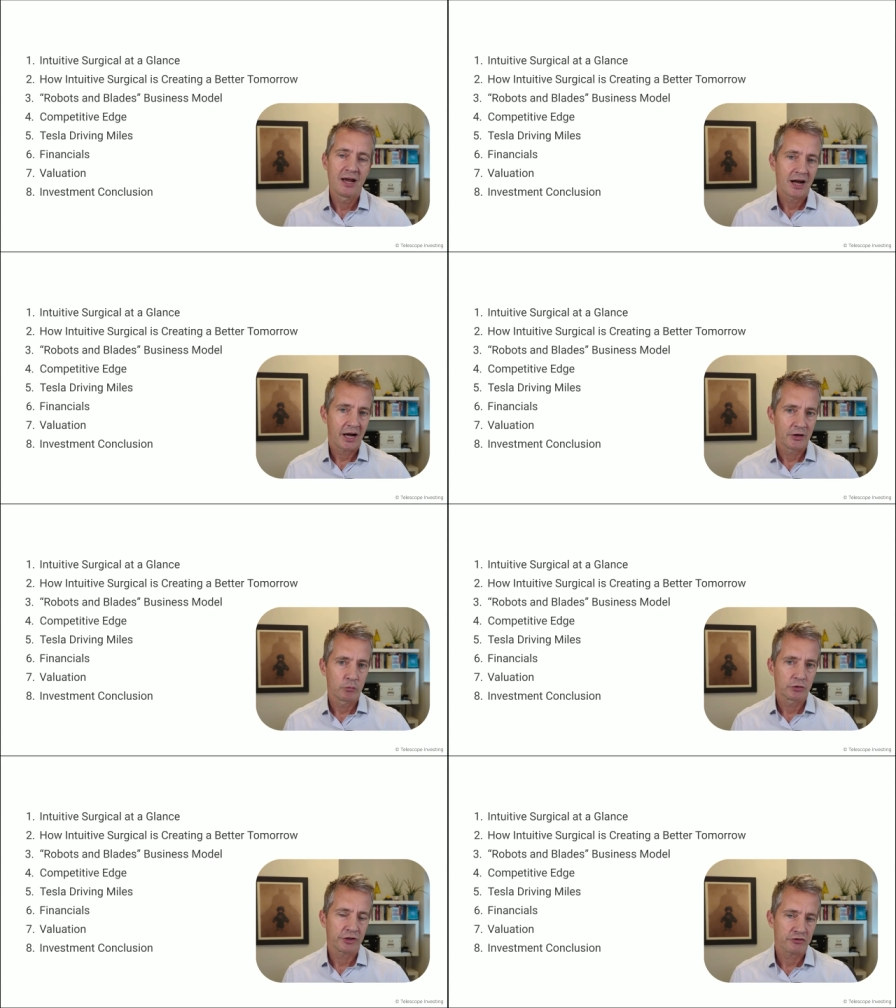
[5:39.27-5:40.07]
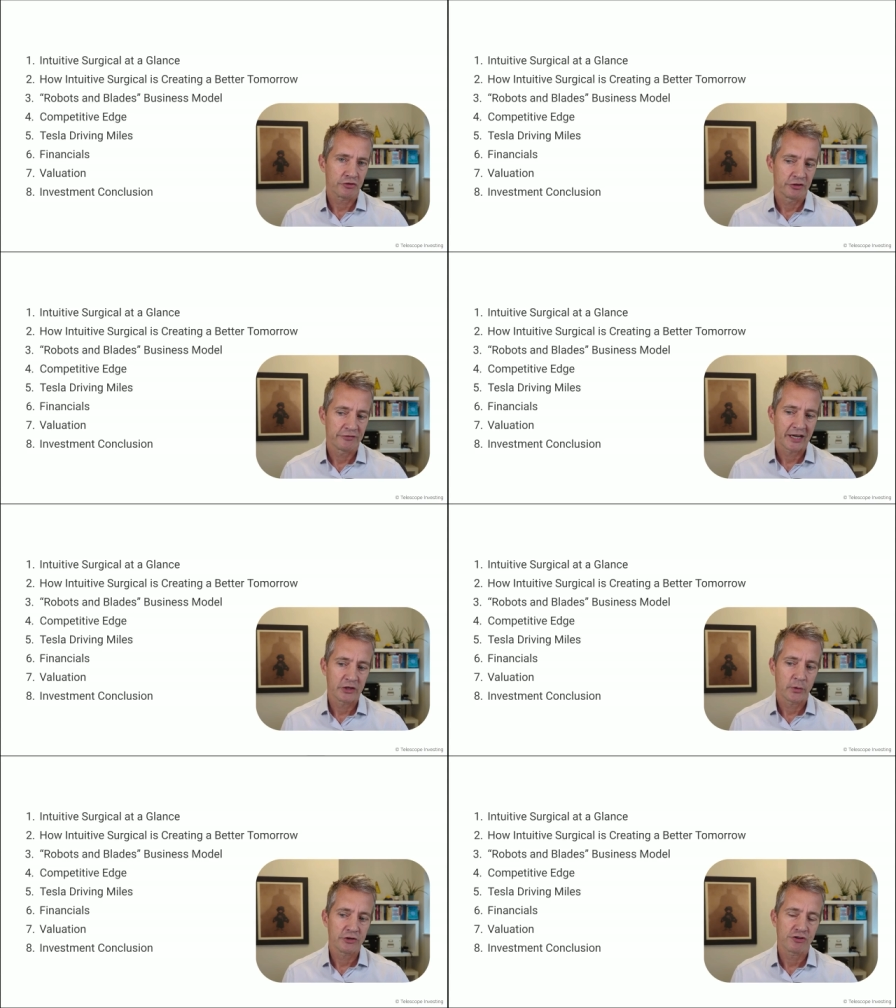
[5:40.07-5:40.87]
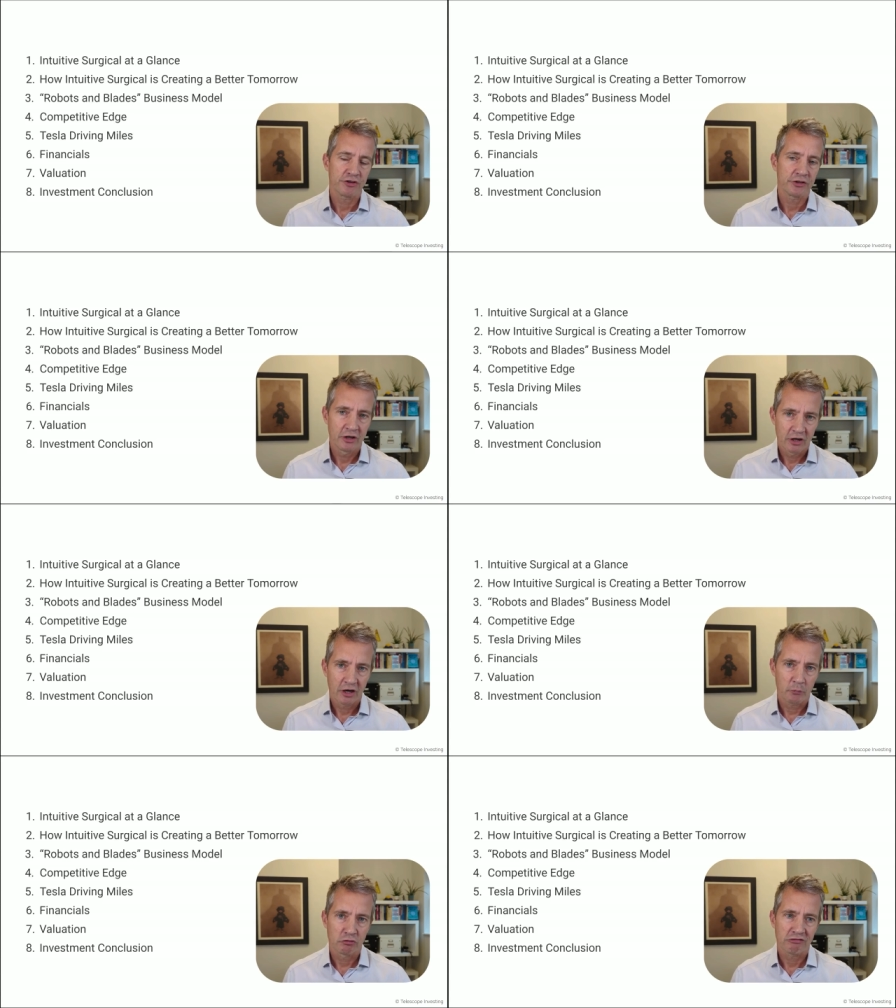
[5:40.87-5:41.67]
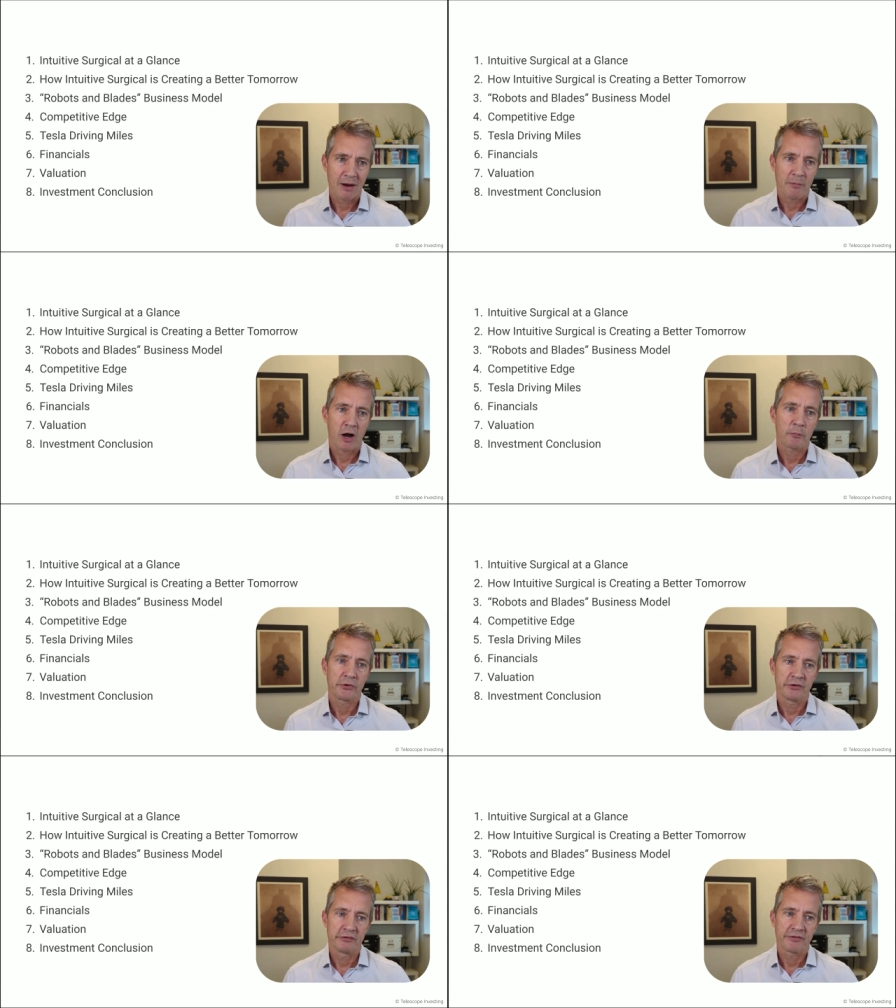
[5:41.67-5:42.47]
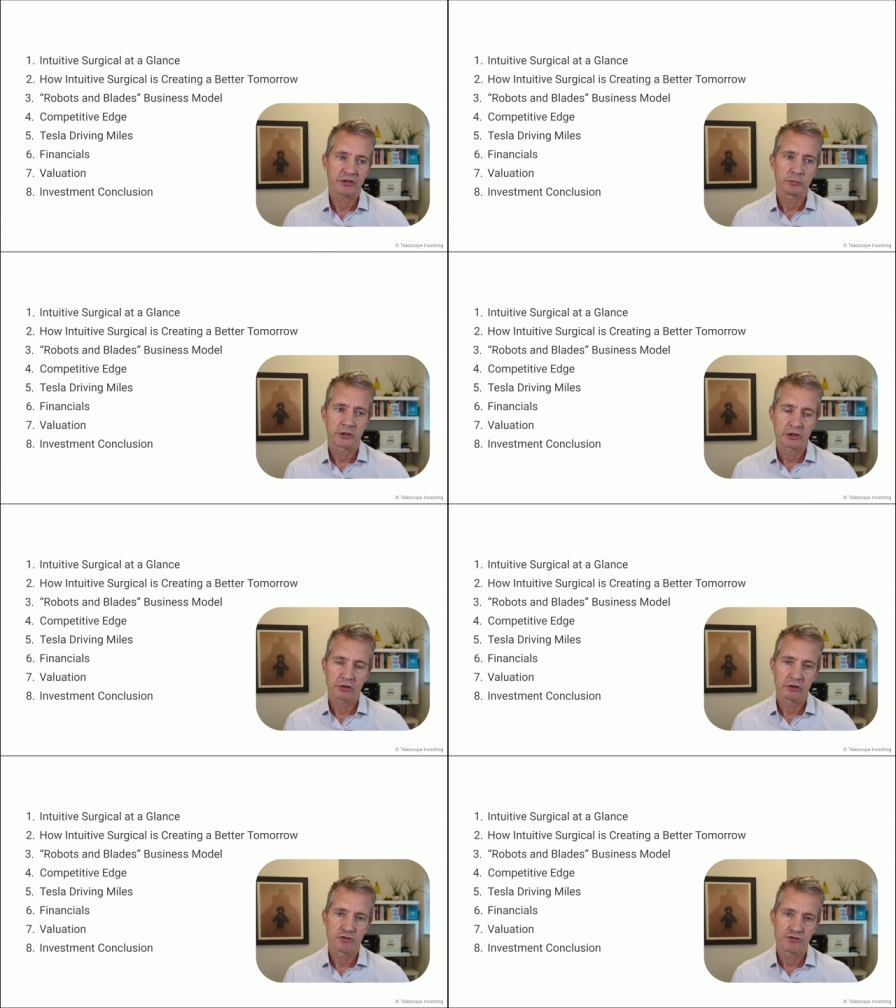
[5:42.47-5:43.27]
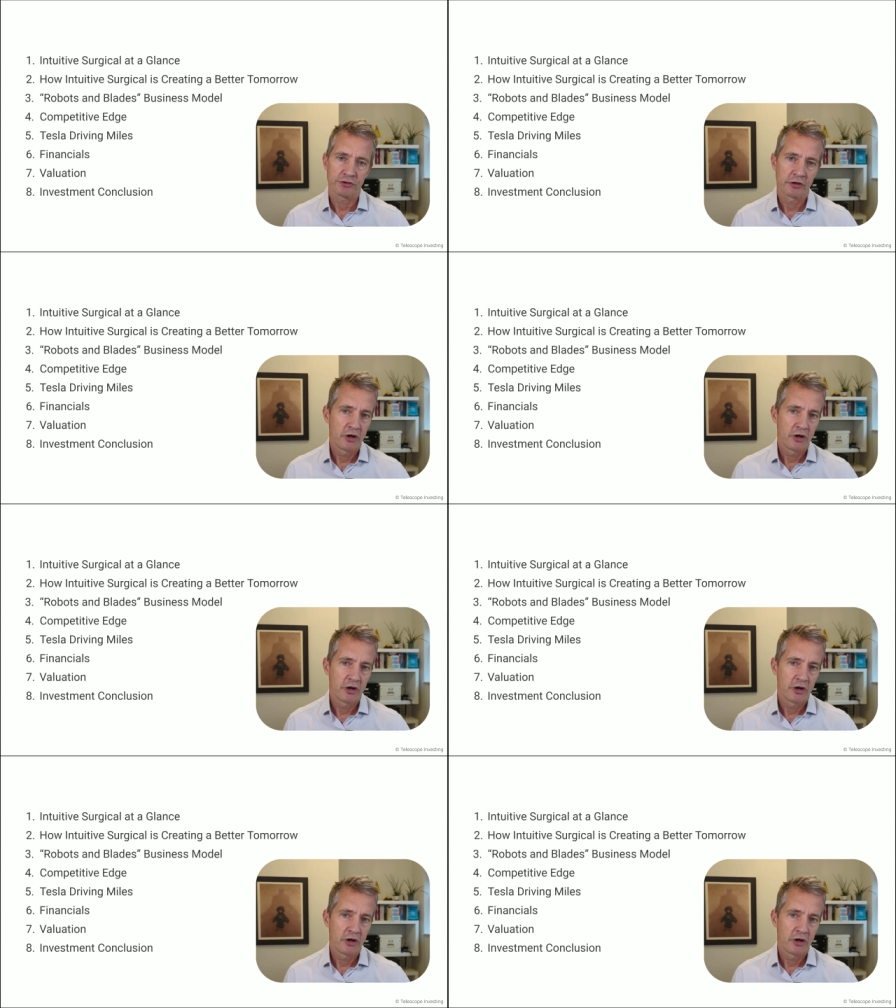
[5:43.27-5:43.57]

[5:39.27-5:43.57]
And then we'll touch on the valuation and we'll wrap up with an investment conclusion